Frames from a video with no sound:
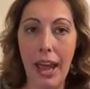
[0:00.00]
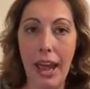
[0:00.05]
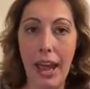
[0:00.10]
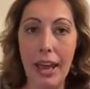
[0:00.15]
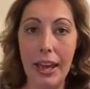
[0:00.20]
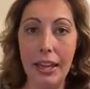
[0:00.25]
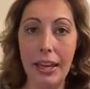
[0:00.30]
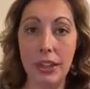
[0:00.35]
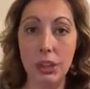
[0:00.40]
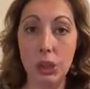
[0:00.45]

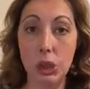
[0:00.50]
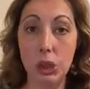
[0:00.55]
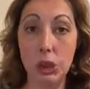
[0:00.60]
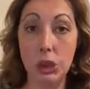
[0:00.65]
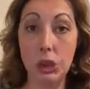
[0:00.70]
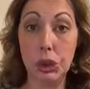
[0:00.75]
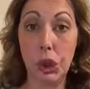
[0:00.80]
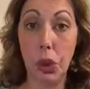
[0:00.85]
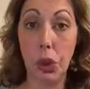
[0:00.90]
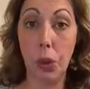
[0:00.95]
And
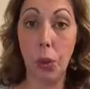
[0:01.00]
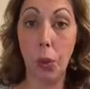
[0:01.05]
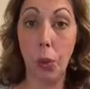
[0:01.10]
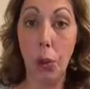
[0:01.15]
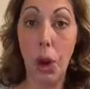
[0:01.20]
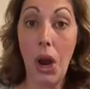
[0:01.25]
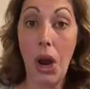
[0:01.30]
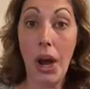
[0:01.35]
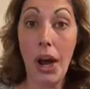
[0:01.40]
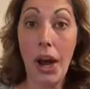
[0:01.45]

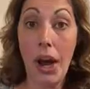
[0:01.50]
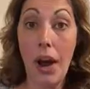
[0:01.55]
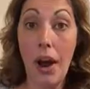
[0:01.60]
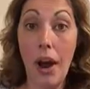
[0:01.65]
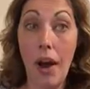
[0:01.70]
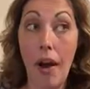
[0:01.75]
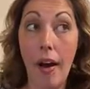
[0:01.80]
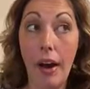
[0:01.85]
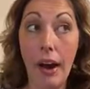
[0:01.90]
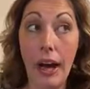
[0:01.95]
so
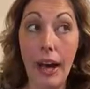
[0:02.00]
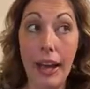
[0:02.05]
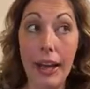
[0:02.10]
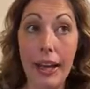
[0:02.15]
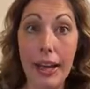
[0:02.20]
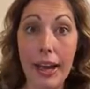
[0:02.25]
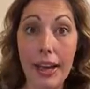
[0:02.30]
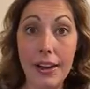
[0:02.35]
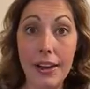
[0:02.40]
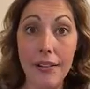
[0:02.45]

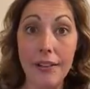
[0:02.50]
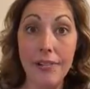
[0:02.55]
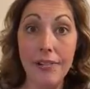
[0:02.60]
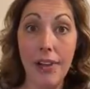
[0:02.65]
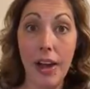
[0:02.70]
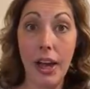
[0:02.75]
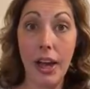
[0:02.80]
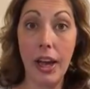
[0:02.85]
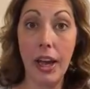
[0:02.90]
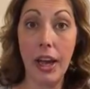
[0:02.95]
I
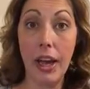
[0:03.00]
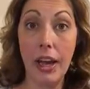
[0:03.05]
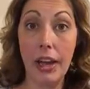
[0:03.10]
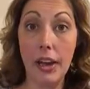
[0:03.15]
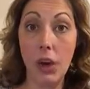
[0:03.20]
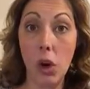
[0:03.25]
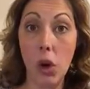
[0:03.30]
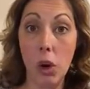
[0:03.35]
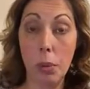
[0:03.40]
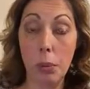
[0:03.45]
have
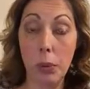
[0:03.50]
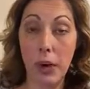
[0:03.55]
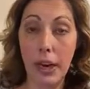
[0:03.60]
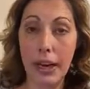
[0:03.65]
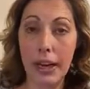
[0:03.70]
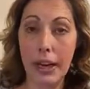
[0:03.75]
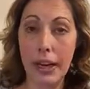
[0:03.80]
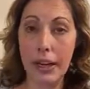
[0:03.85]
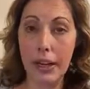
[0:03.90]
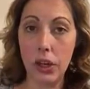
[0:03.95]

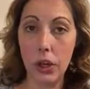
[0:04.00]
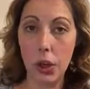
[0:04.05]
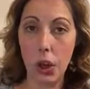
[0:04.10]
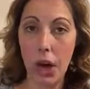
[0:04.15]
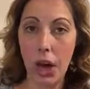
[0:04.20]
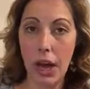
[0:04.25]
incorporated,